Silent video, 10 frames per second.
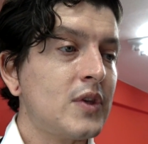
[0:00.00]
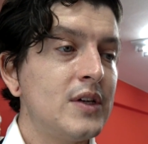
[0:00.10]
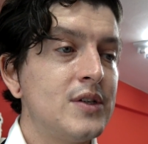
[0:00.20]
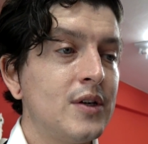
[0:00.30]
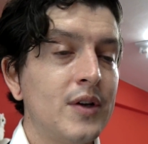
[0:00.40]

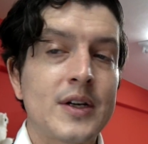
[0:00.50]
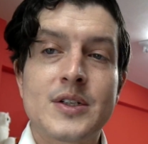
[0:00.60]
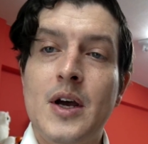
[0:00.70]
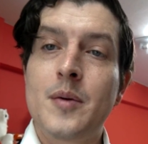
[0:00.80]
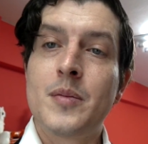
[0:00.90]
Until next
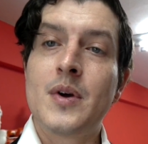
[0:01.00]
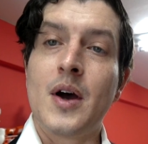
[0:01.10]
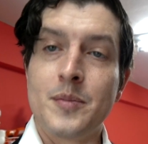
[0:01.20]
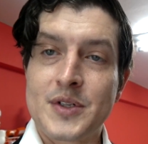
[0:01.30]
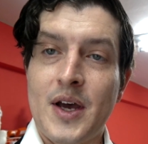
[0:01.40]
time,
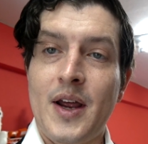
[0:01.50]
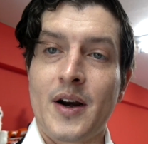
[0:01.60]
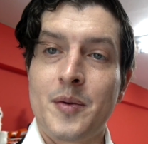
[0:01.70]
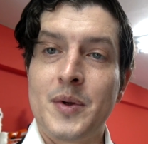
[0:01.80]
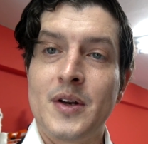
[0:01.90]
I'm Scott
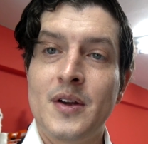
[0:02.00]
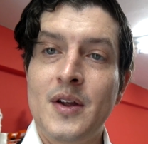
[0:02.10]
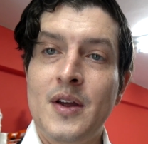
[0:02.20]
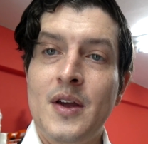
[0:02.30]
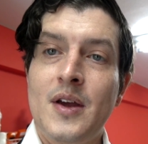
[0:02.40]
Ackerman,
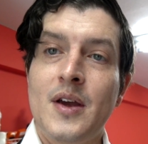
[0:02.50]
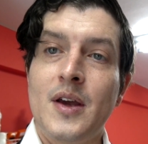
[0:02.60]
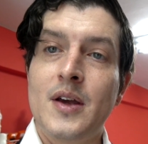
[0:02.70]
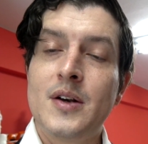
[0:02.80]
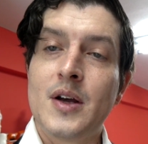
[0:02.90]

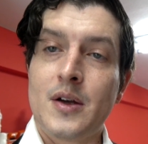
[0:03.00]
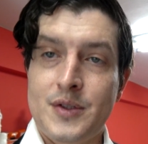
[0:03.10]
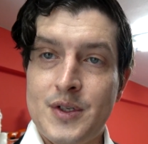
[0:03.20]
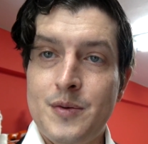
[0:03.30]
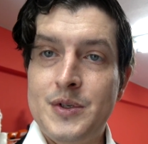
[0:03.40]
and I'll
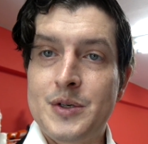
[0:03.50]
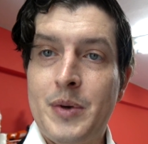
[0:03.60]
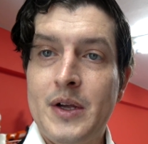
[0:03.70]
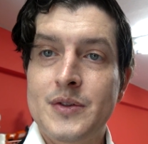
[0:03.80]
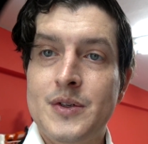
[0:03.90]
see you in
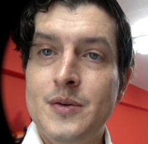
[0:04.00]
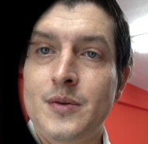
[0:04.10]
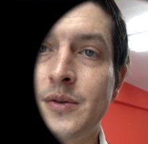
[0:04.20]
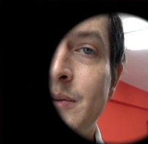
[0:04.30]
Japan soon.